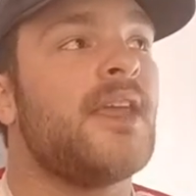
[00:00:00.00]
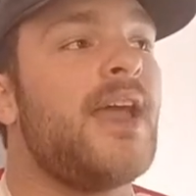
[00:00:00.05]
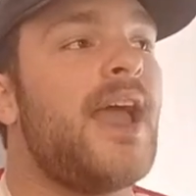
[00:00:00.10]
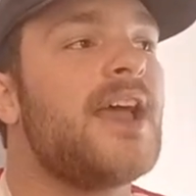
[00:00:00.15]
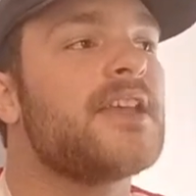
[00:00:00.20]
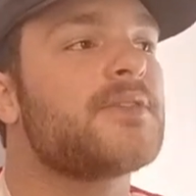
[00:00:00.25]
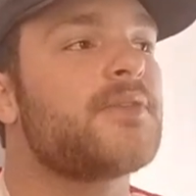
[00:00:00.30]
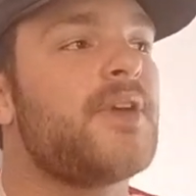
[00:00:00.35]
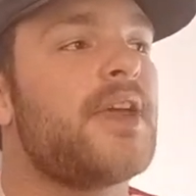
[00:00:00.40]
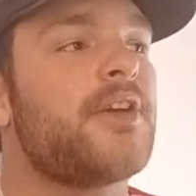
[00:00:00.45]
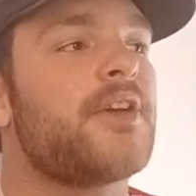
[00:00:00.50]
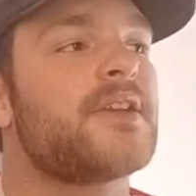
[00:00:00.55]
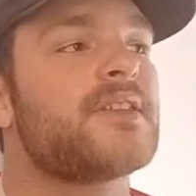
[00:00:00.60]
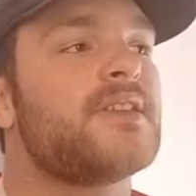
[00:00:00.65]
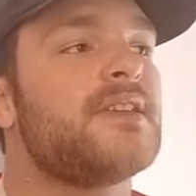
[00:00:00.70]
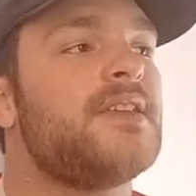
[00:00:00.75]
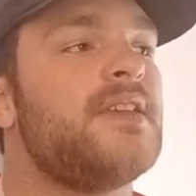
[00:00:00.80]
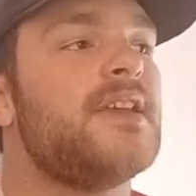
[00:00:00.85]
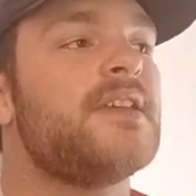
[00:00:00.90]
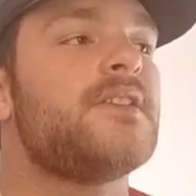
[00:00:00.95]
As for
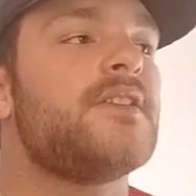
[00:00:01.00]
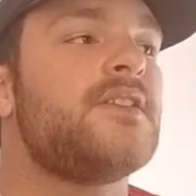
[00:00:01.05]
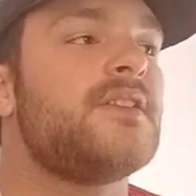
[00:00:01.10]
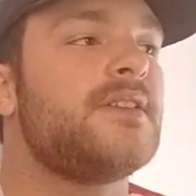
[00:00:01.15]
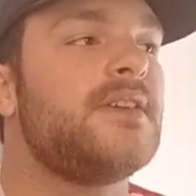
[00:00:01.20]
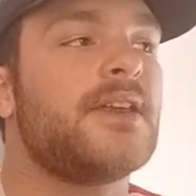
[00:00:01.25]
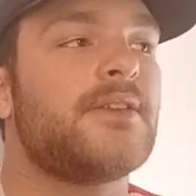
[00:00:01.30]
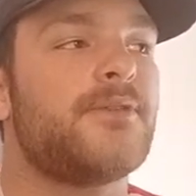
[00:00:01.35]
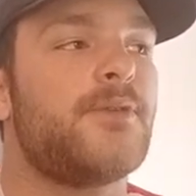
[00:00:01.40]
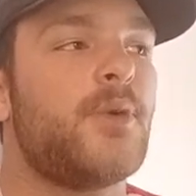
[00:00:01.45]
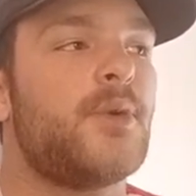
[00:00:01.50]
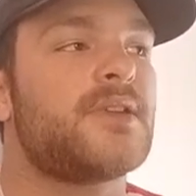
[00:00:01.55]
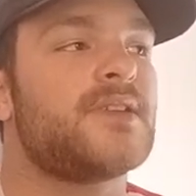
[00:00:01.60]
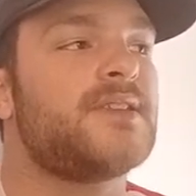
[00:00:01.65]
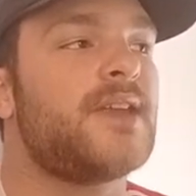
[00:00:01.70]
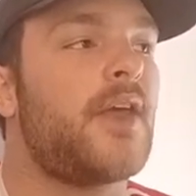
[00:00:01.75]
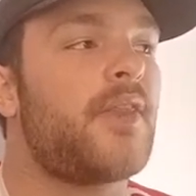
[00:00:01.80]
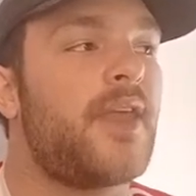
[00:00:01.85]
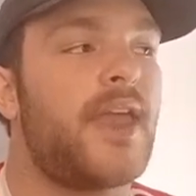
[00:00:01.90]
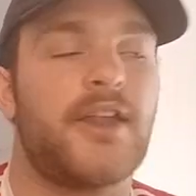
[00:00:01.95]
Eriksen, he's set to get forward,
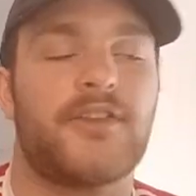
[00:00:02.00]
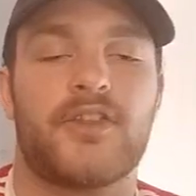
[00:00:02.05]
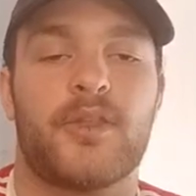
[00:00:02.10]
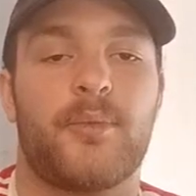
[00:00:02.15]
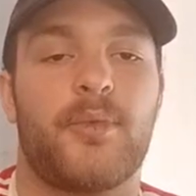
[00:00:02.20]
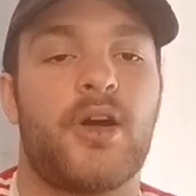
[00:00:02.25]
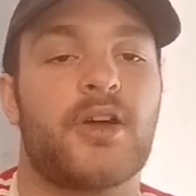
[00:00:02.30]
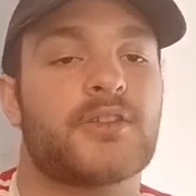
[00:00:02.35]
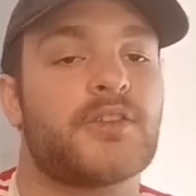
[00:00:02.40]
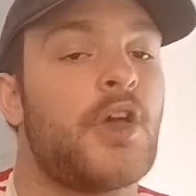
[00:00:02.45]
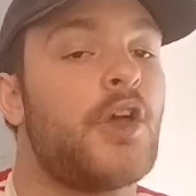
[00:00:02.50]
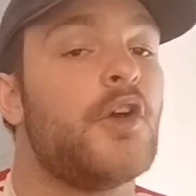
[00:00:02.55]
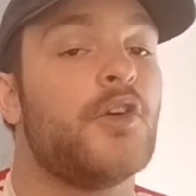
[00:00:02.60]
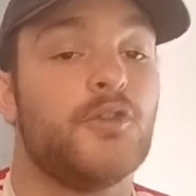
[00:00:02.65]
stay on the edge of the box.